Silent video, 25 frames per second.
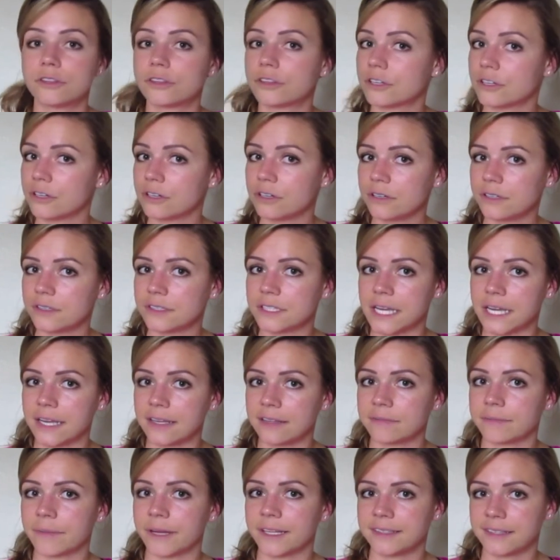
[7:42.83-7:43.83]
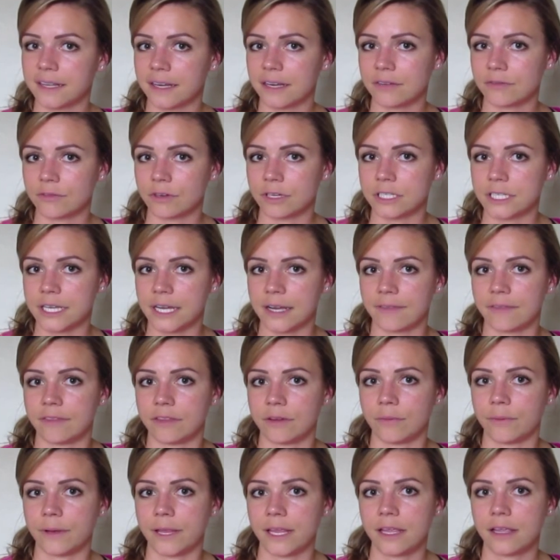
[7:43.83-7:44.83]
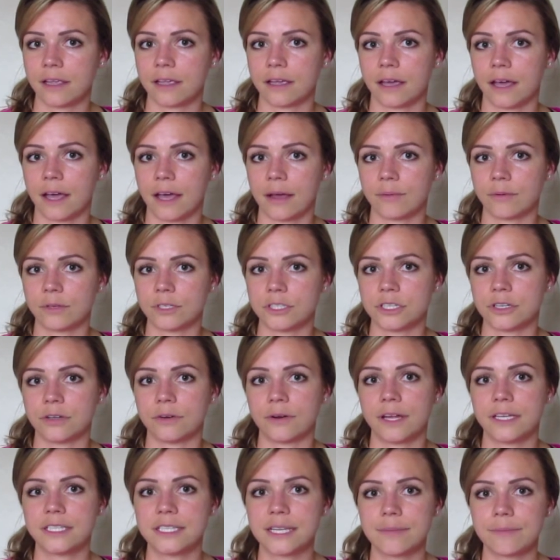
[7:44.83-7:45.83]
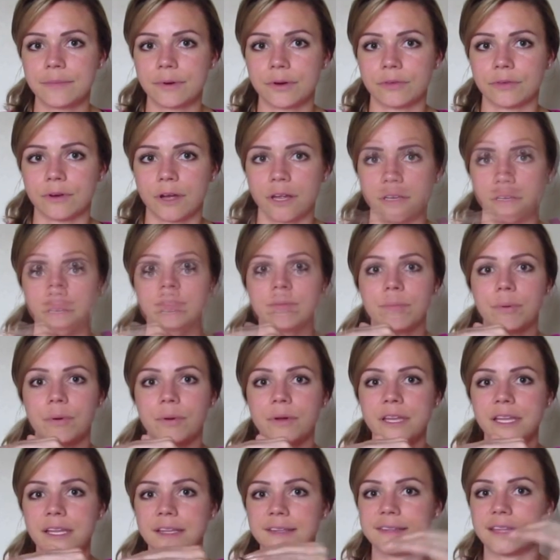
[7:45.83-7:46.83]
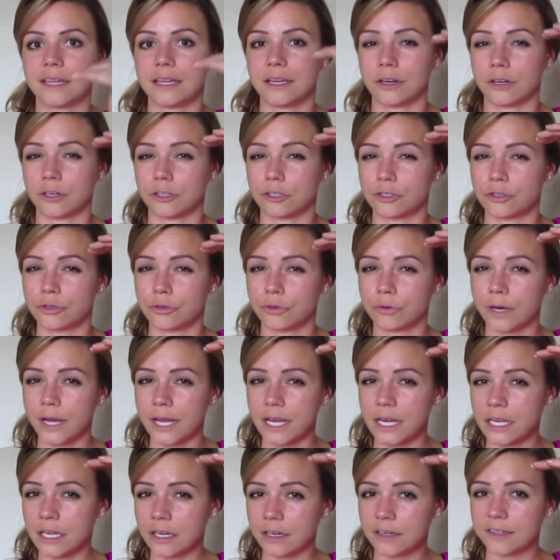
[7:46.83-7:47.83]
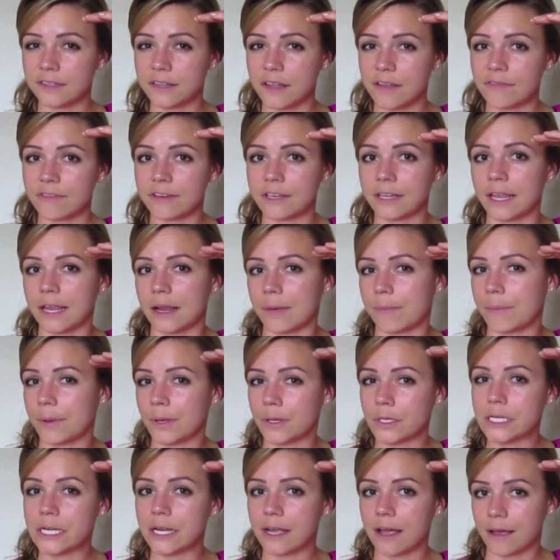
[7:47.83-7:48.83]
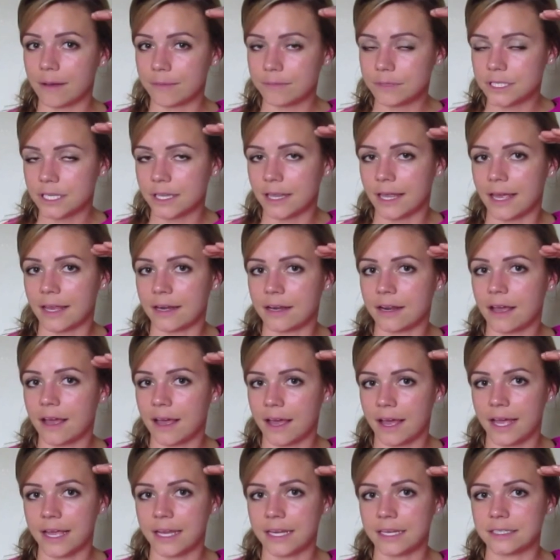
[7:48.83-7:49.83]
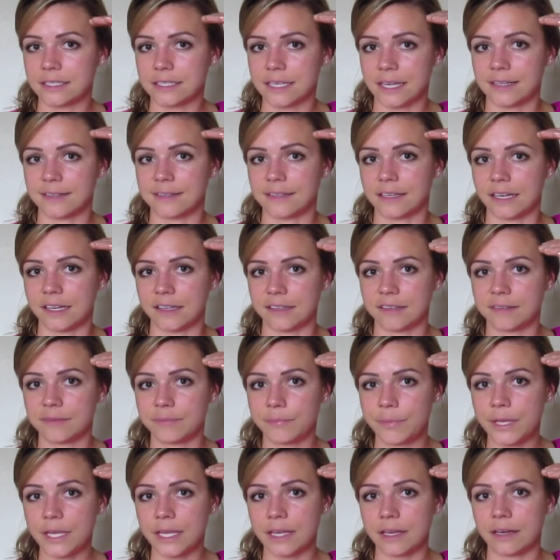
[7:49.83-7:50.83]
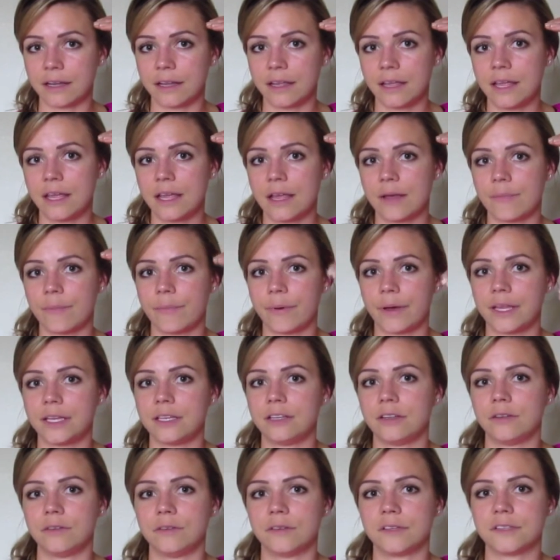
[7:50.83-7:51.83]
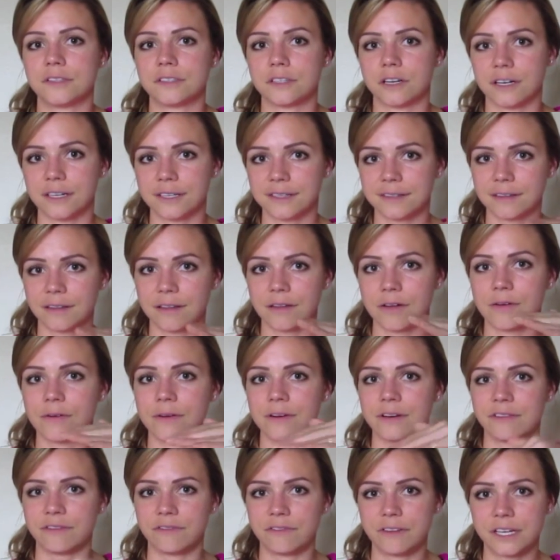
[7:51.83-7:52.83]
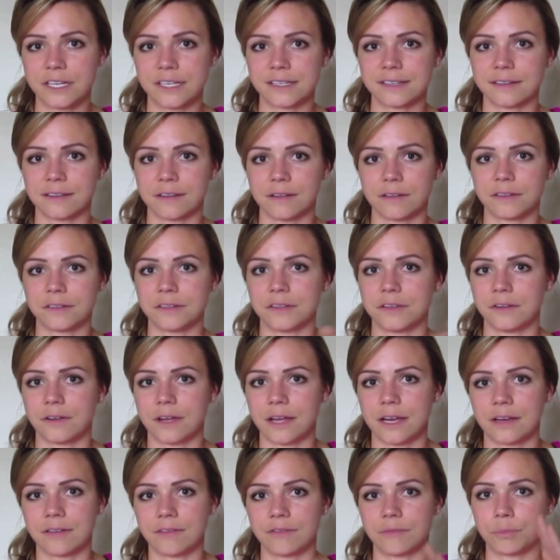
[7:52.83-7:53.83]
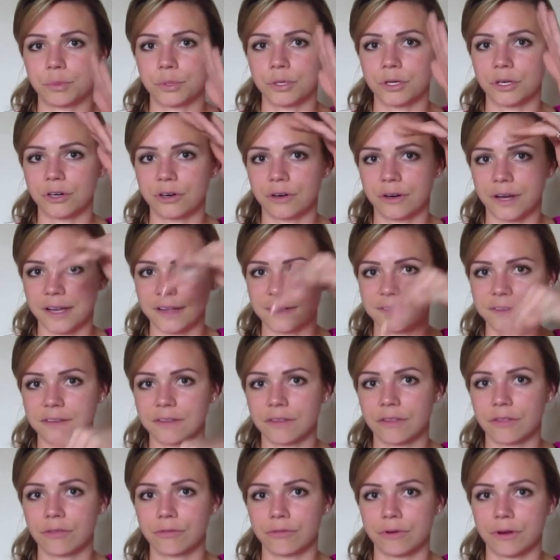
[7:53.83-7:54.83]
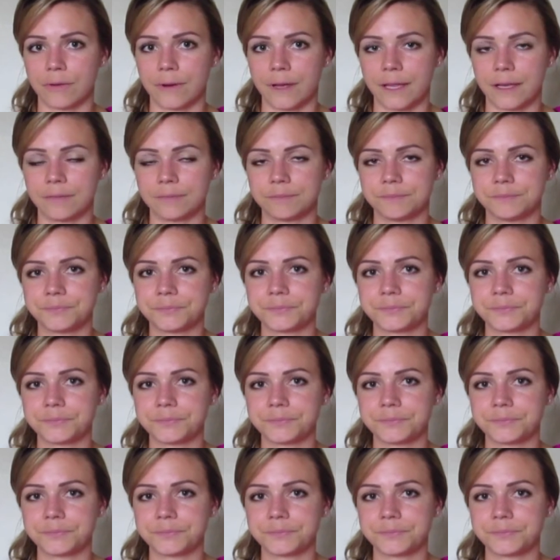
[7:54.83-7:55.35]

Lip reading: Thursdays, my second run day of the week, I will do a tempo run. The point is that you're training yourself and like building up to that high intensity speed, but you start slow and finish slow, so you kind of progress through it.